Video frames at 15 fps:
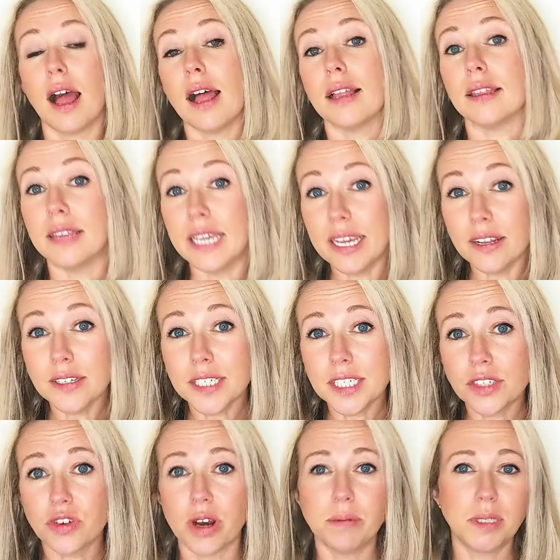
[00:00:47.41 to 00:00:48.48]
Legal
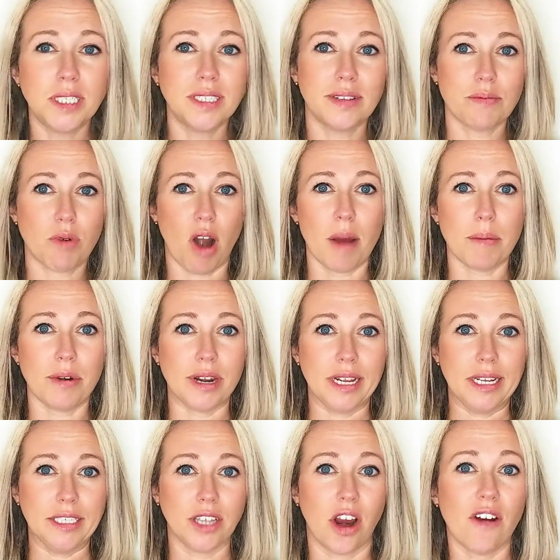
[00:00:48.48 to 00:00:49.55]
descriptions of
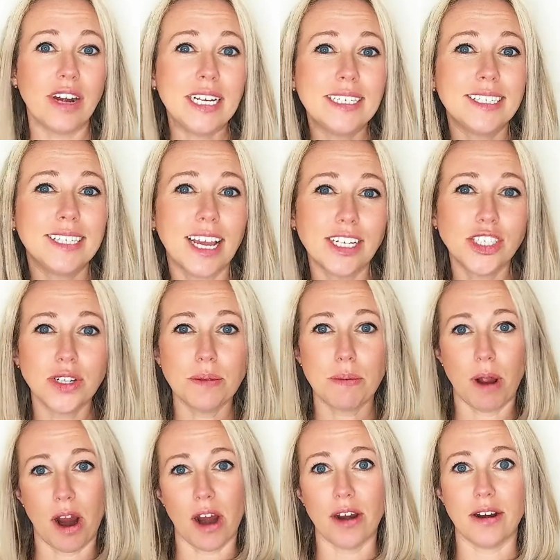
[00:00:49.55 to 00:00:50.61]
properties are an essential
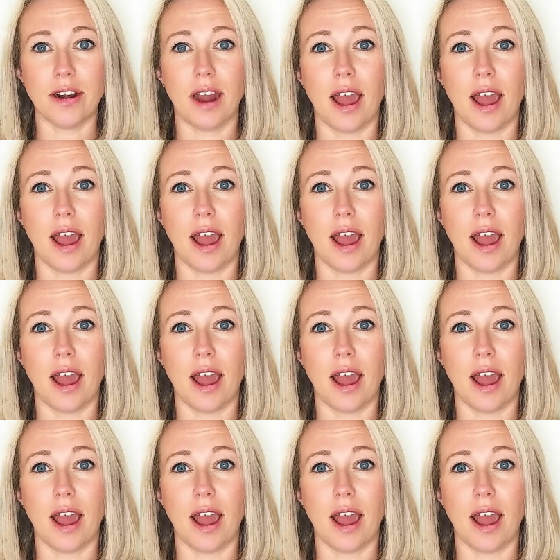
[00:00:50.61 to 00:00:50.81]
part